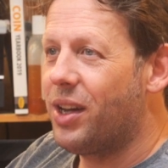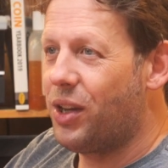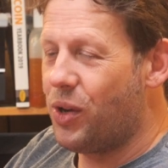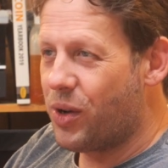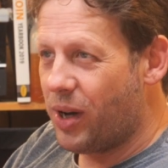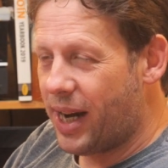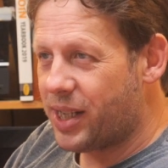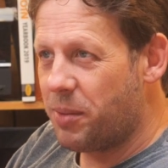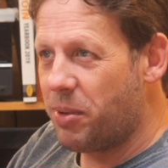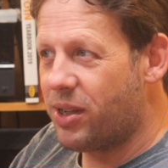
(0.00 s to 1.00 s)
You can
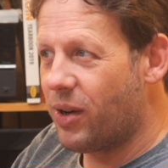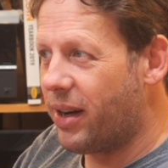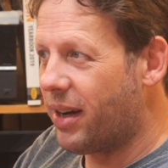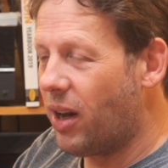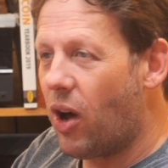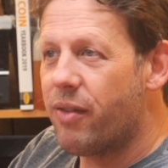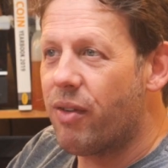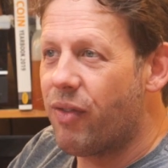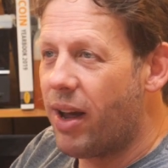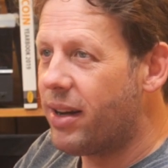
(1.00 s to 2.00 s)
actually be doing a live
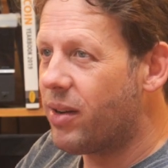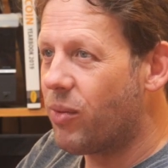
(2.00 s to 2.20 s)
event